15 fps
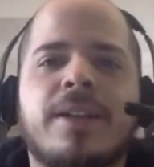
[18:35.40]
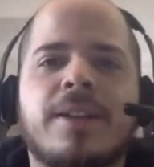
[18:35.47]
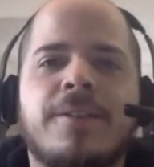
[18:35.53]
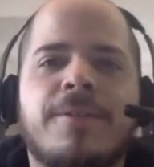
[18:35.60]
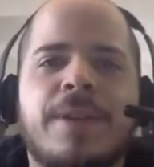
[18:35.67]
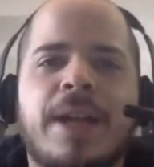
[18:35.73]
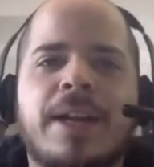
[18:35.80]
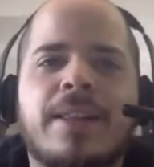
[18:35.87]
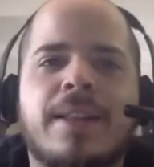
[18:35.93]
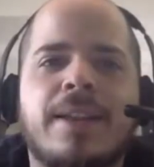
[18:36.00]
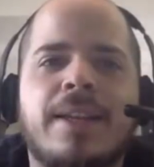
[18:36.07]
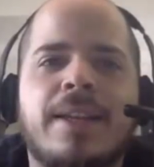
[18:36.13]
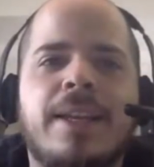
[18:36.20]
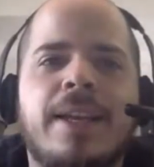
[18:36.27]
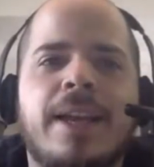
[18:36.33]
dug the fact
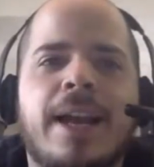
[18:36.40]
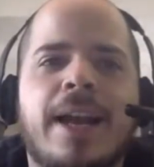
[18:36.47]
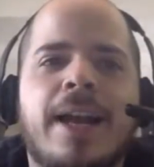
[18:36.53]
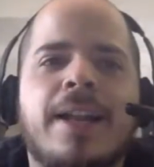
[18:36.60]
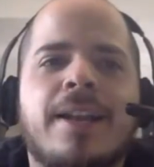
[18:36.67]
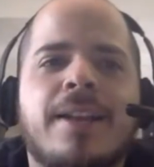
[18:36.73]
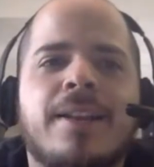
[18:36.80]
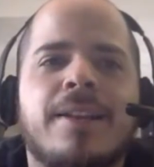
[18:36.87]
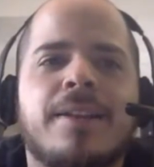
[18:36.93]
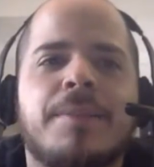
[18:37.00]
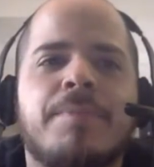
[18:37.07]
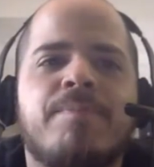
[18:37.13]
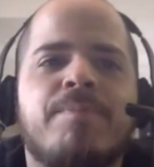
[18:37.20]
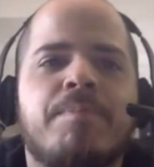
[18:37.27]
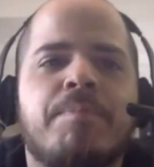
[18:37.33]
that he had
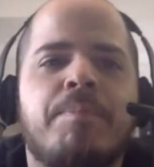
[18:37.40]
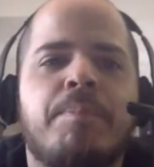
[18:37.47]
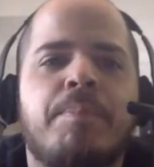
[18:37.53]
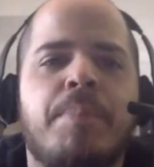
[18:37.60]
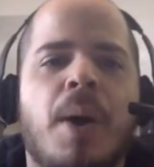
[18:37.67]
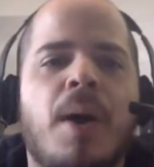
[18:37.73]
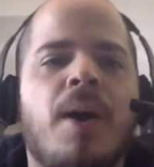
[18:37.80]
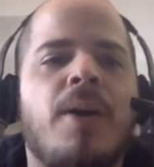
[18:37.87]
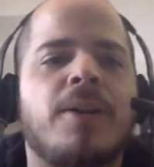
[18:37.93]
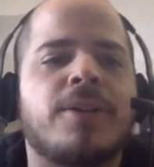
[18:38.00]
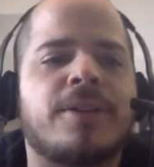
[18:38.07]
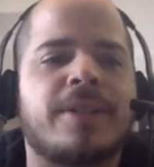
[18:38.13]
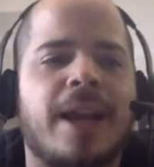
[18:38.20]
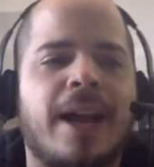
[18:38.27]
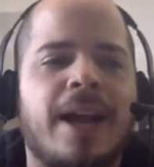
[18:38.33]
the
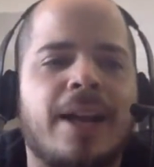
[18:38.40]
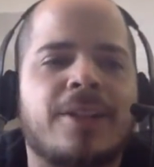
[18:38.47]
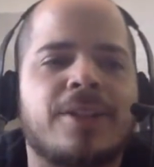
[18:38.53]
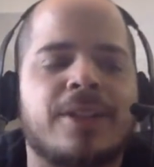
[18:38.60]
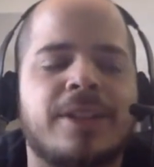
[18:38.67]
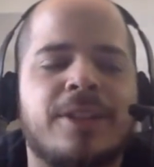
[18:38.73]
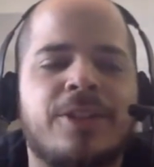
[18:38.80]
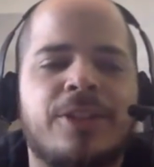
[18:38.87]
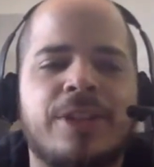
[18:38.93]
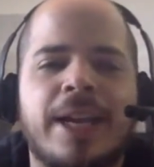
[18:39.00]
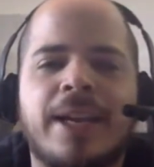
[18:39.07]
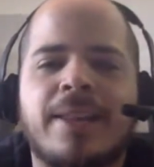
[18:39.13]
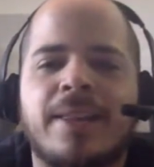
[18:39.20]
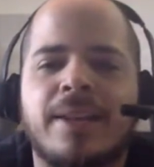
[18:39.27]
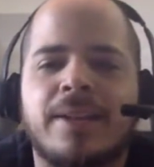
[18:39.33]
balls to actually
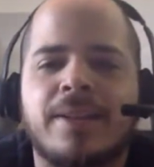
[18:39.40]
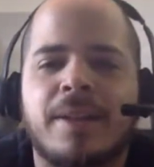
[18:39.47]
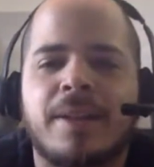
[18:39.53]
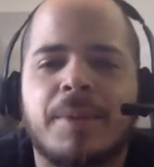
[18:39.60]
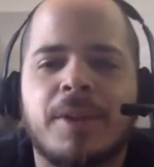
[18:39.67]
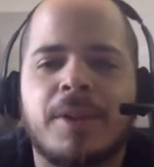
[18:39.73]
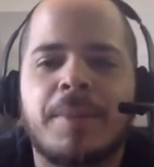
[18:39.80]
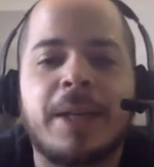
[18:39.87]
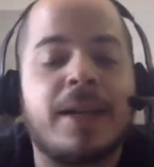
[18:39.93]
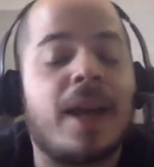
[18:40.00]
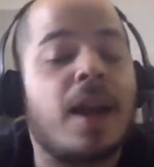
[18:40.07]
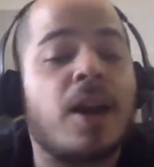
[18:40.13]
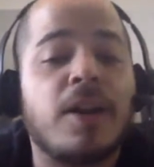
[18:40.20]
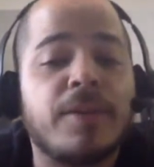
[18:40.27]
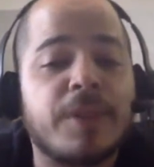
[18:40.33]
shake things up a little bit.
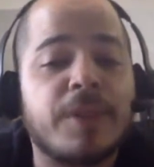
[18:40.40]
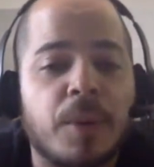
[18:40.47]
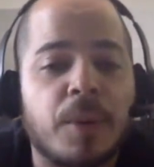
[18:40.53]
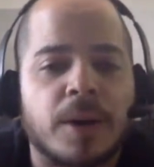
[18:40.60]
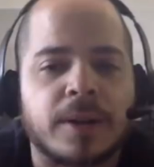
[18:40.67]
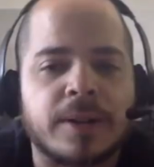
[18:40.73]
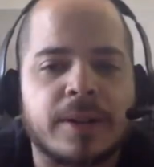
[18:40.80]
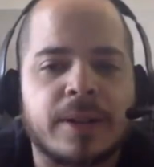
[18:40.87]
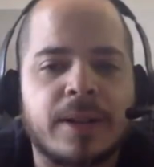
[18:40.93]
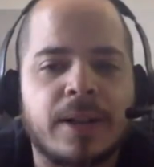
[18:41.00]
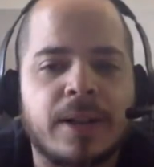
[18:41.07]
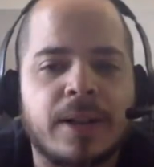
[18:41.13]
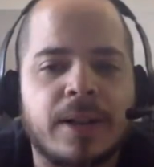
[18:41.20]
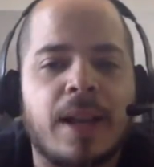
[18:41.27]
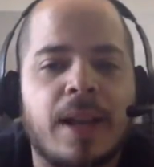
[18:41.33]
Not all of it worked.
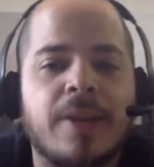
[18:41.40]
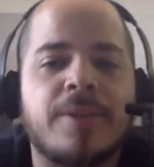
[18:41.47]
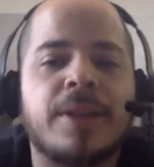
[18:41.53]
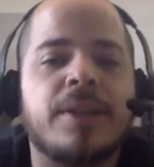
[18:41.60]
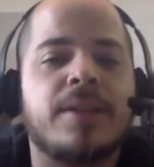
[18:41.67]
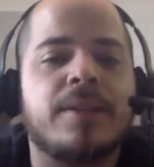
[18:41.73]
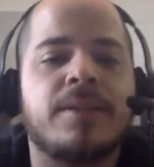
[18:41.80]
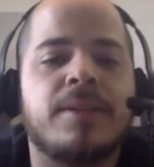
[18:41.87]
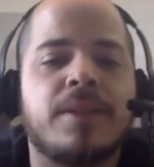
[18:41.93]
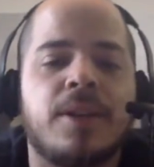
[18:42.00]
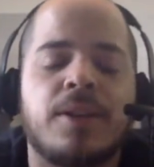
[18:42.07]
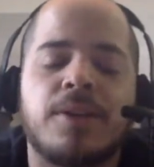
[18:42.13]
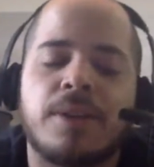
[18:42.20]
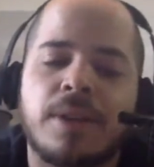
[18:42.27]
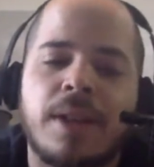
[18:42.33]
A lot of it, you
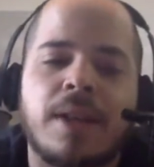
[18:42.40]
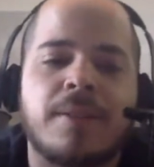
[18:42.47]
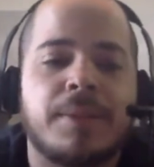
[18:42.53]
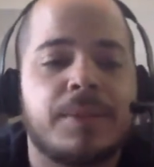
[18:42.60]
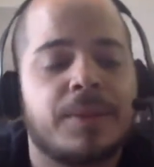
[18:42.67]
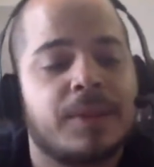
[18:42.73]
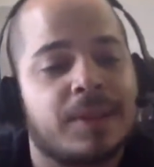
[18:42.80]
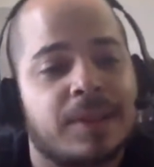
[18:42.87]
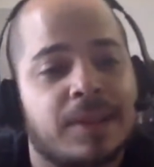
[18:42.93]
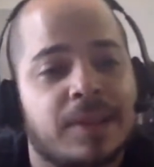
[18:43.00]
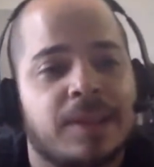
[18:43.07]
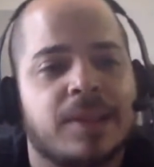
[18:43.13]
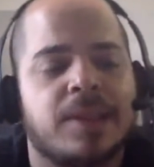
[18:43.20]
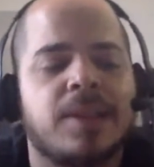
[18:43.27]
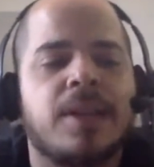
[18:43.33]
know, a lot of it was, eh.
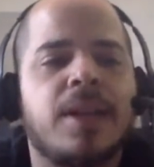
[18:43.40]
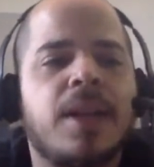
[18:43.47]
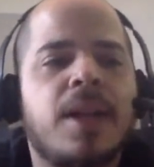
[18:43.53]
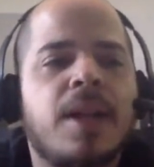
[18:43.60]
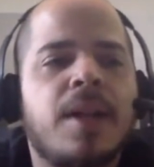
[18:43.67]
eh, eh.